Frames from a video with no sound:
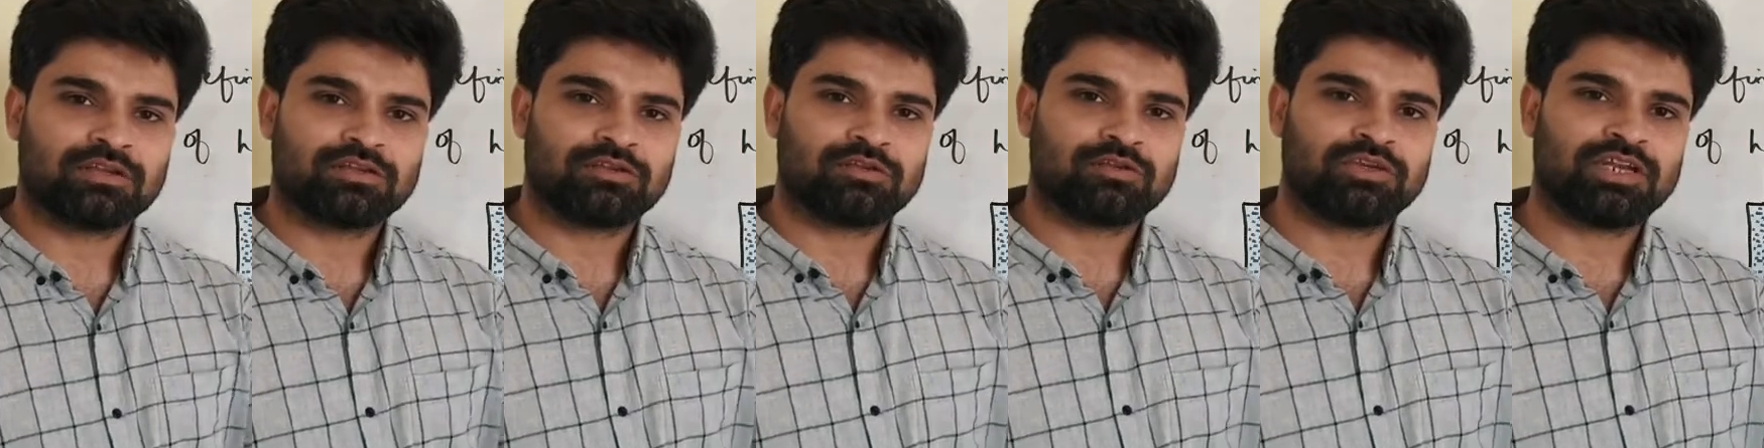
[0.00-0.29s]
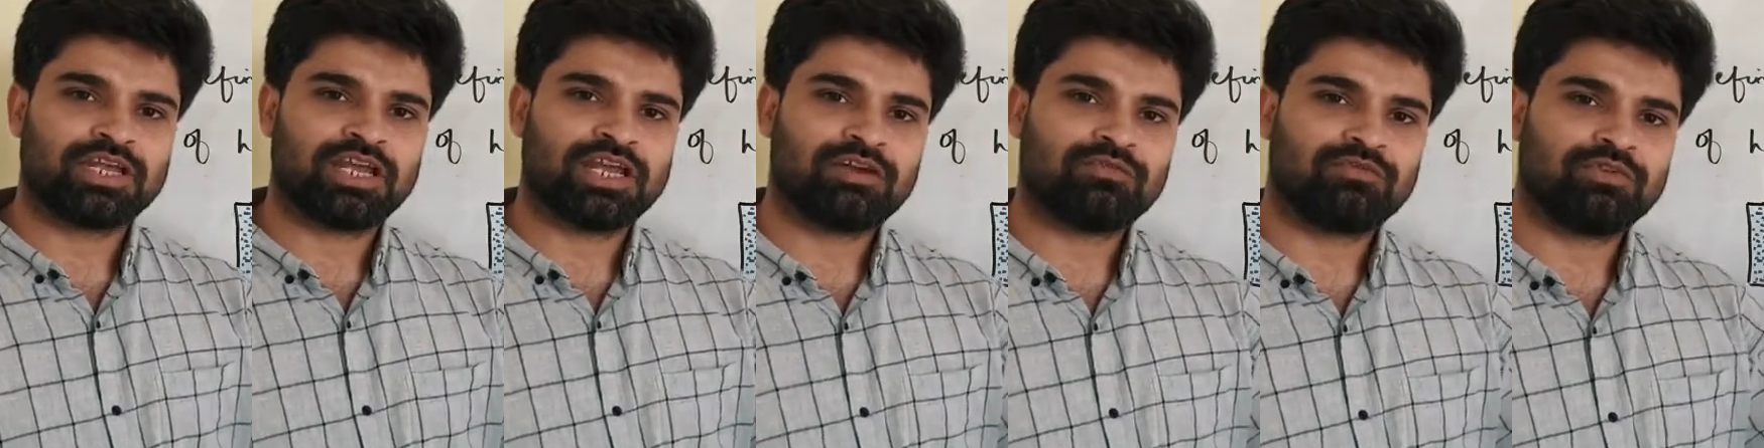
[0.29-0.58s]

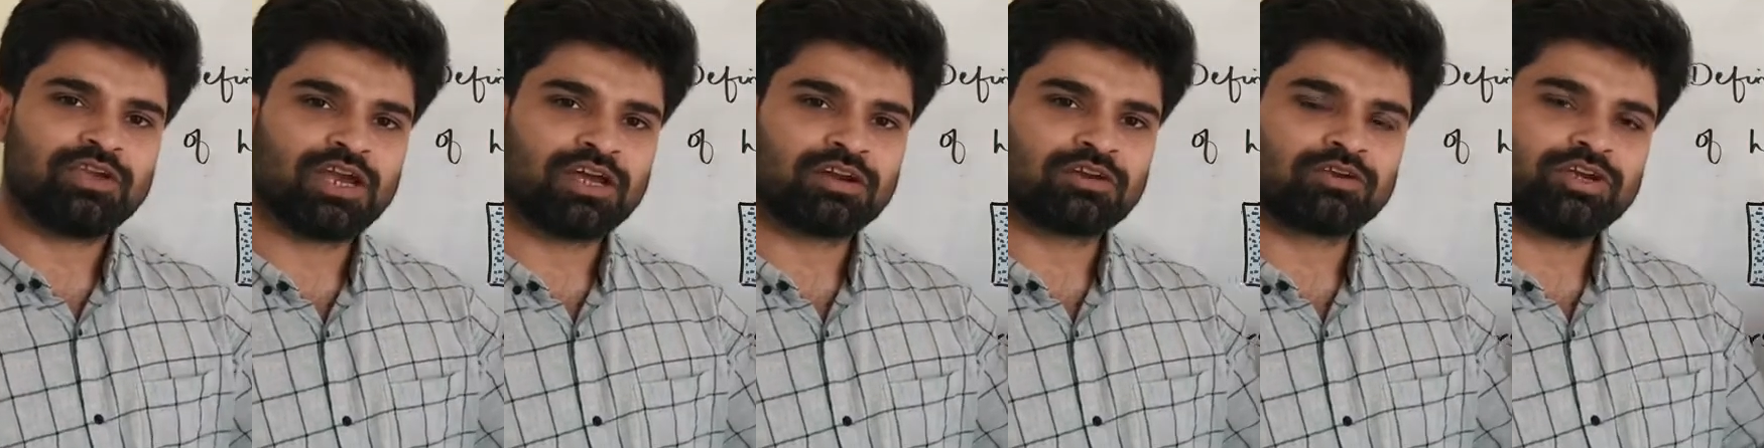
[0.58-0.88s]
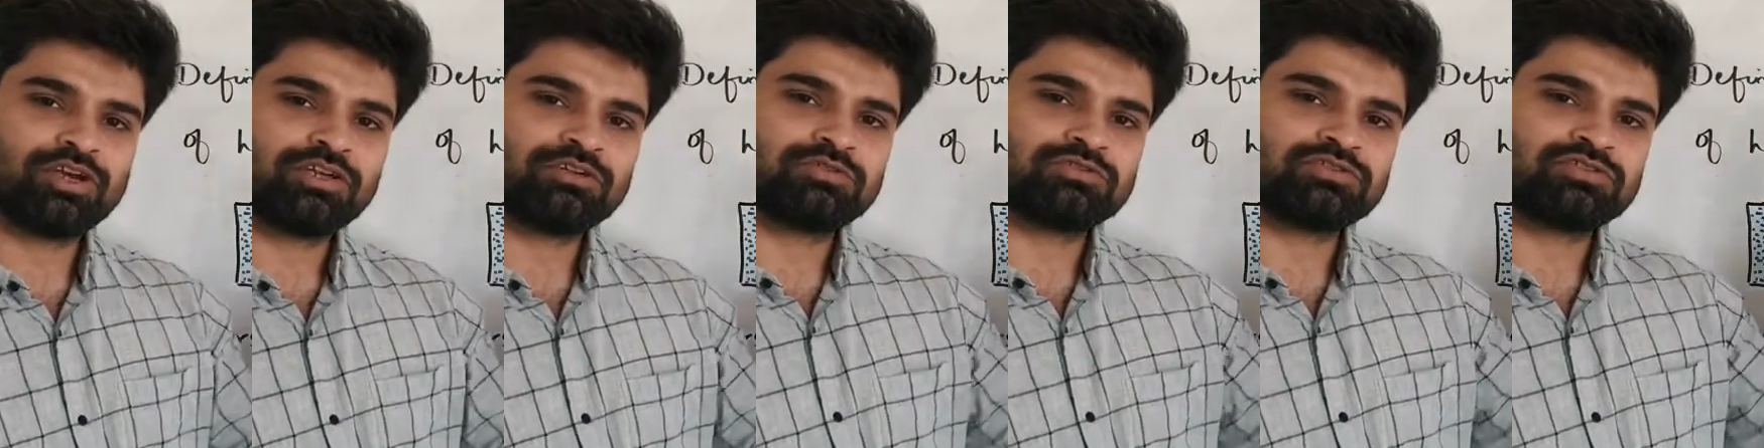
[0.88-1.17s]
today we are
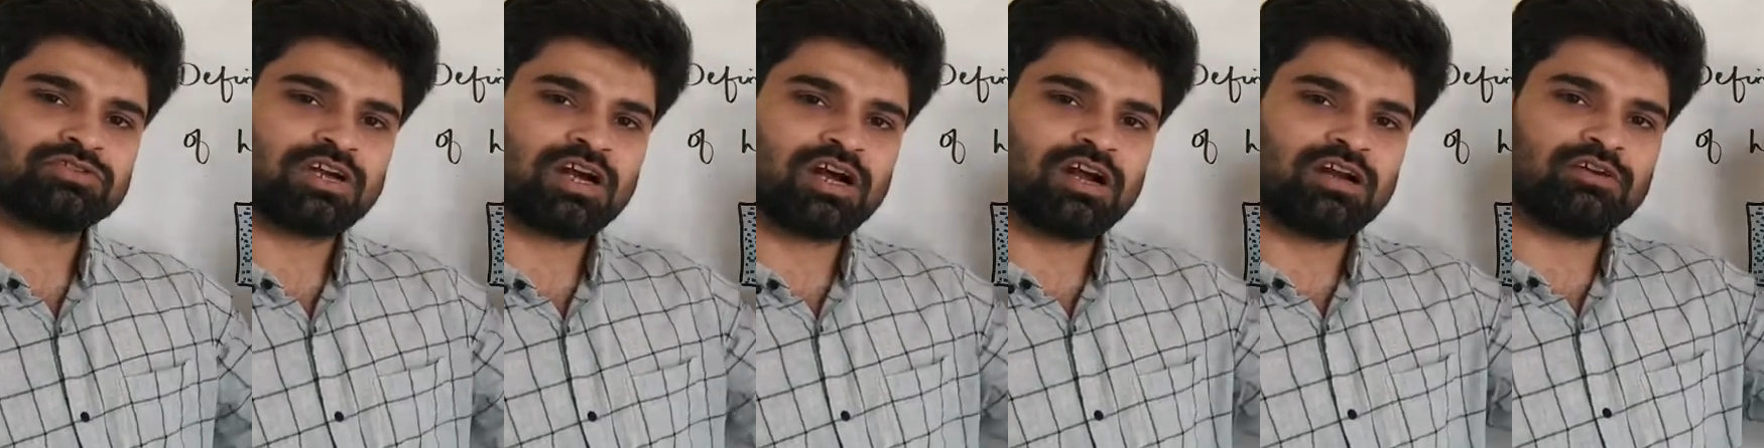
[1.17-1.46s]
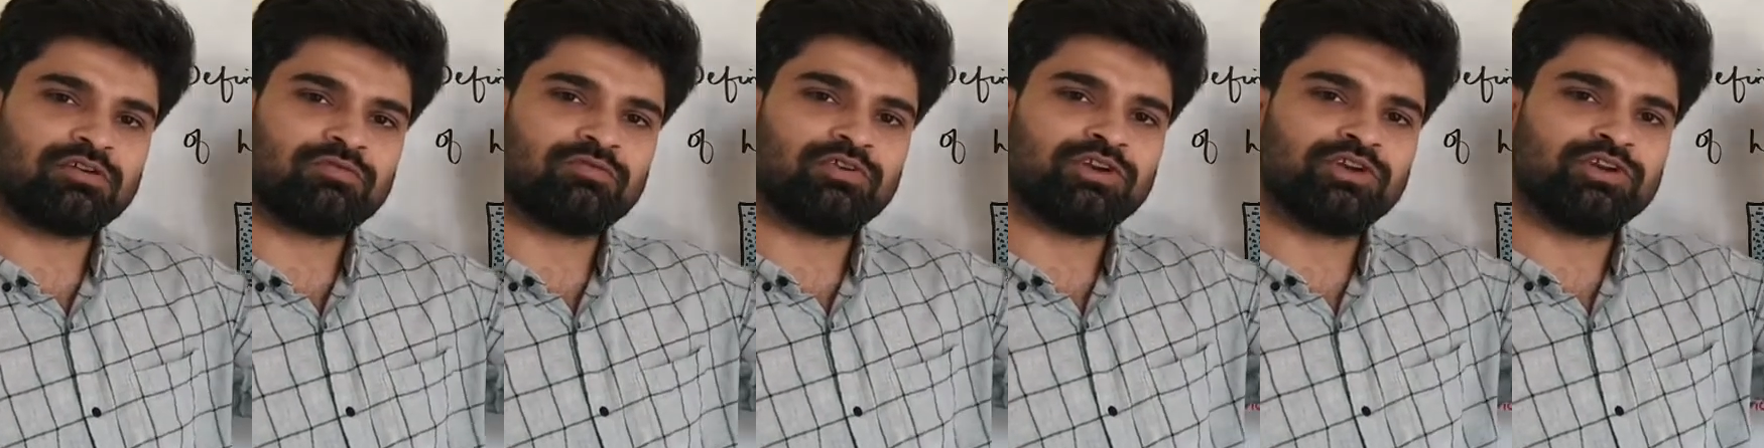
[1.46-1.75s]
going to
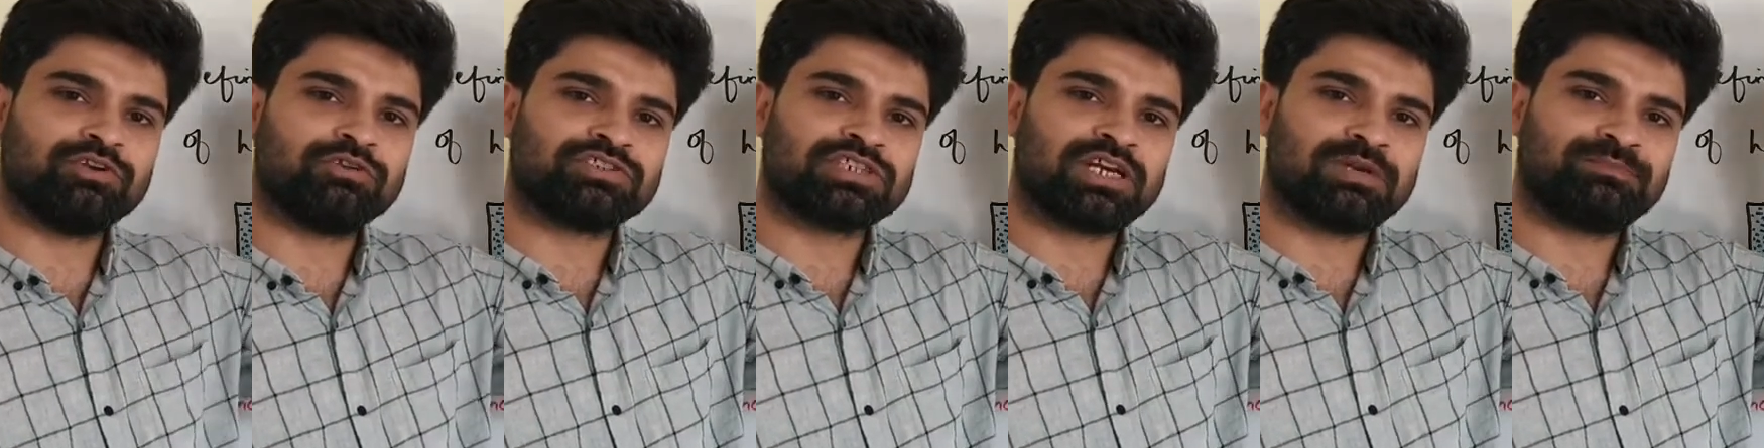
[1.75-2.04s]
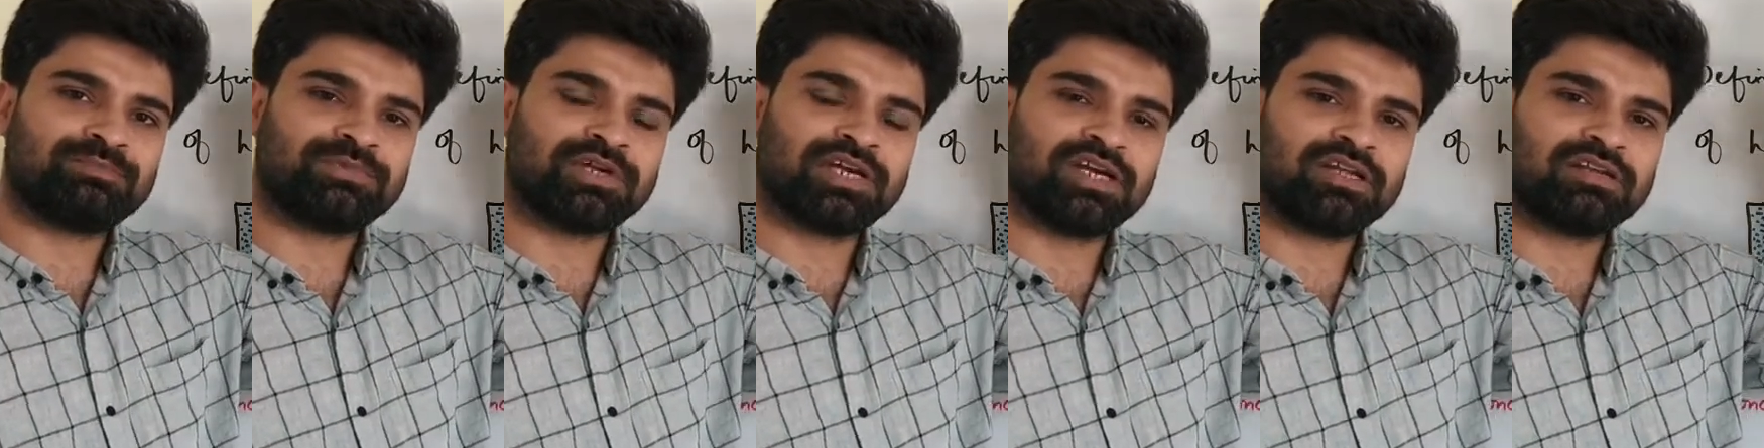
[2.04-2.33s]
start our new
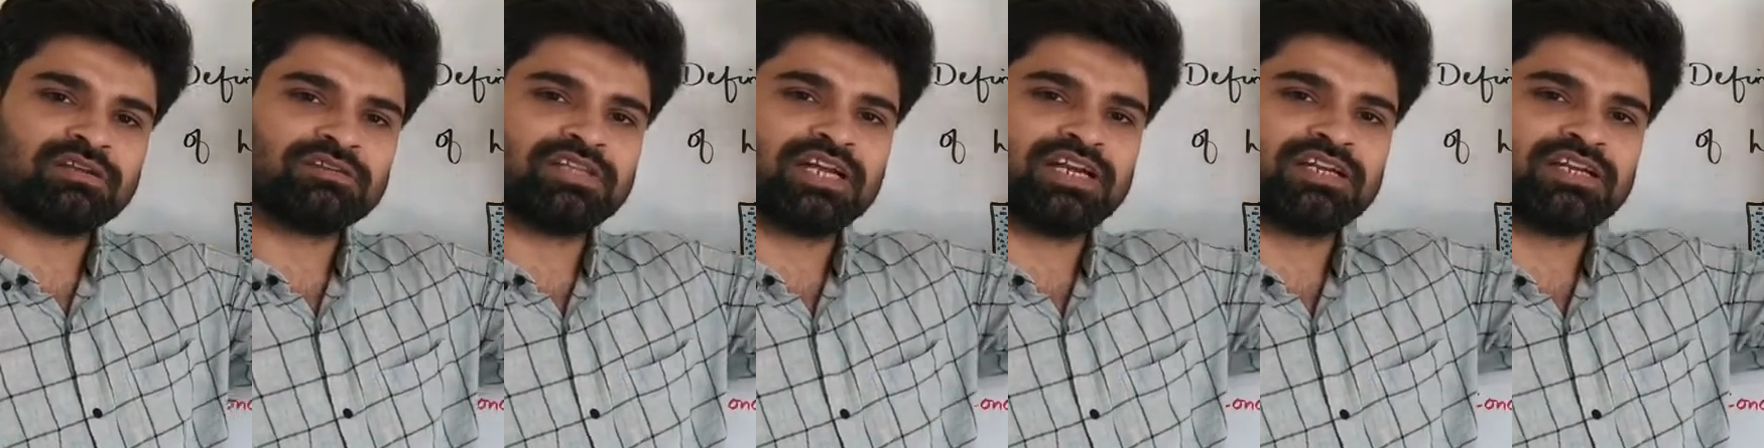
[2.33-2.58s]
chapter,